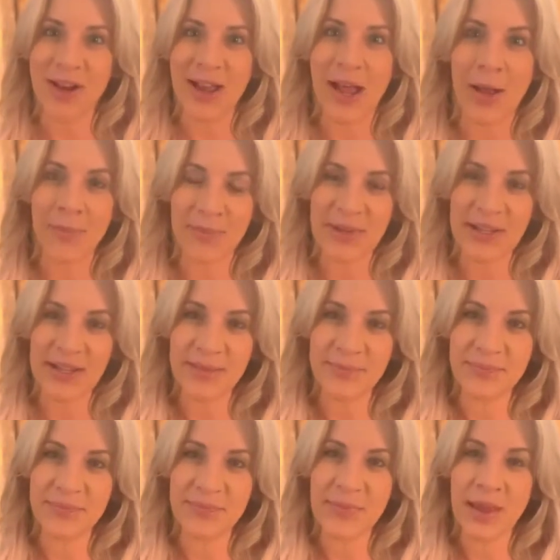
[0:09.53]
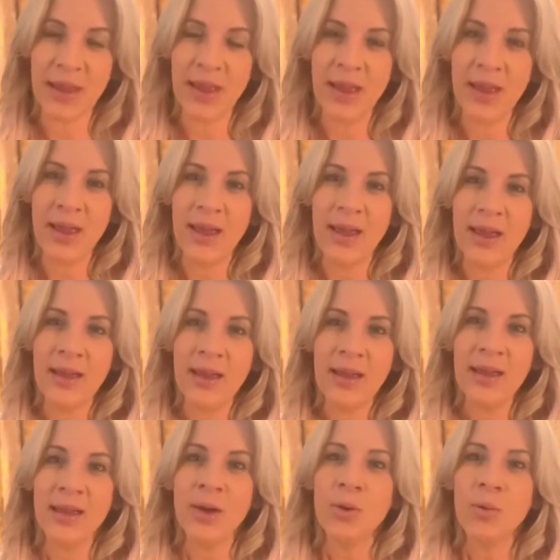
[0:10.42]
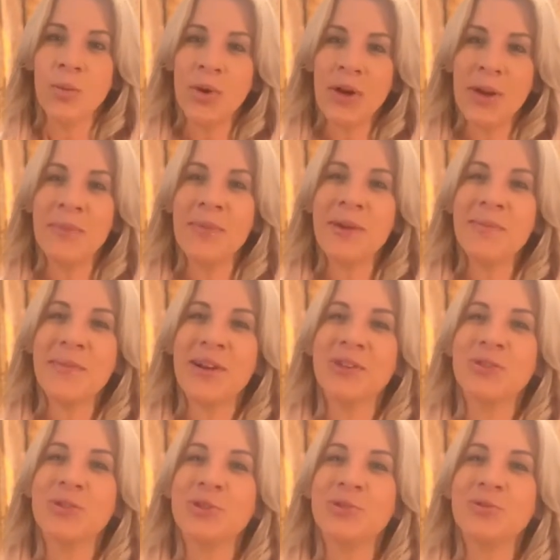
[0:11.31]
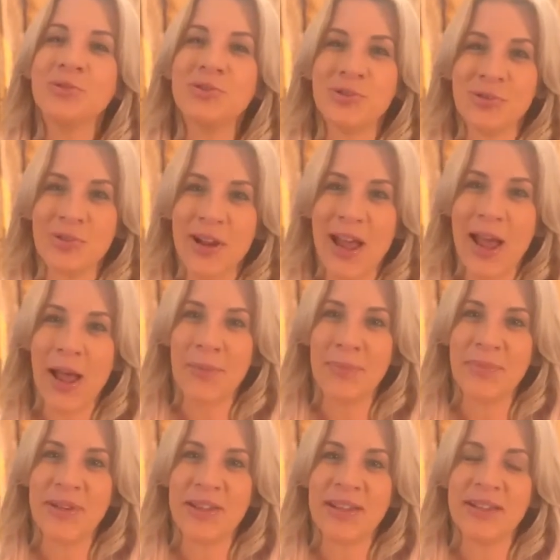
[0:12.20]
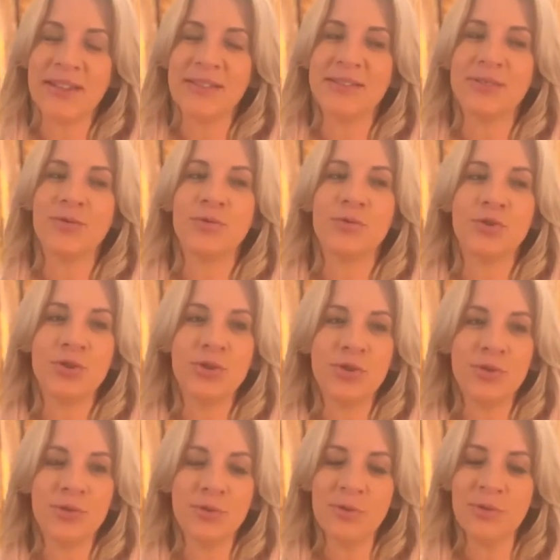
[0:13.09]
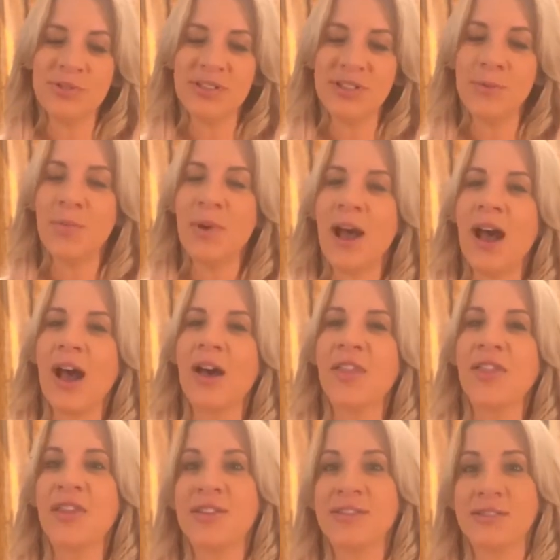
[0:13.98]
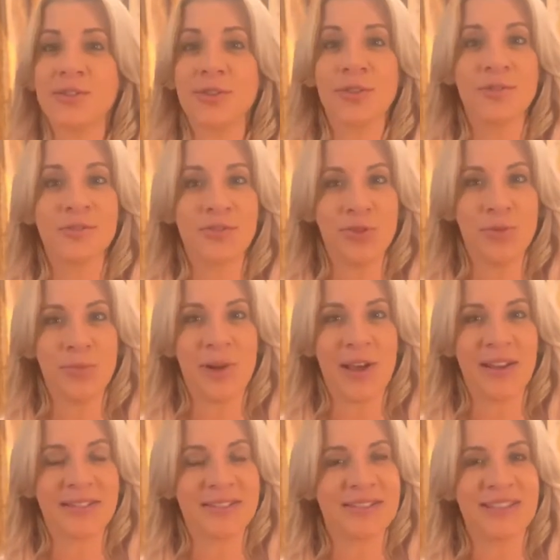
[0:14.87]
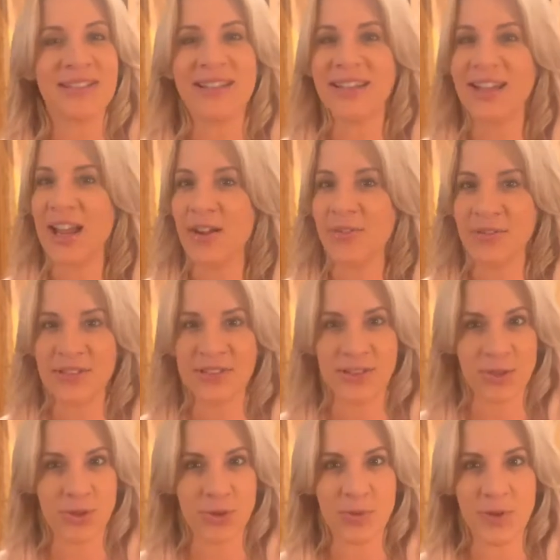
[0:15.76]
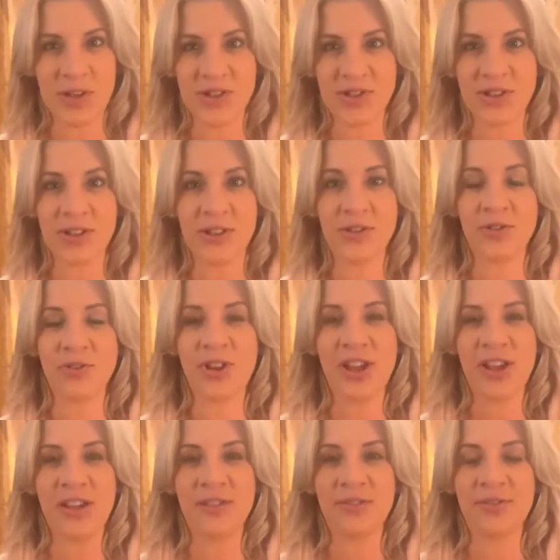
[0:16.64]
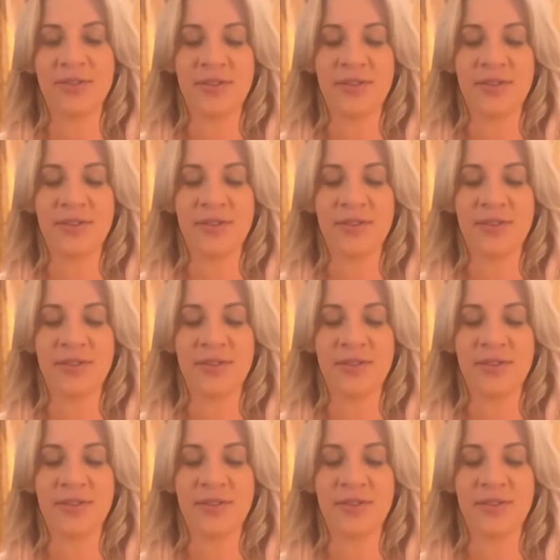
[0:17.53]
happy. What I mean by choose your happy is to choose the path that serves you best in every situation in your life.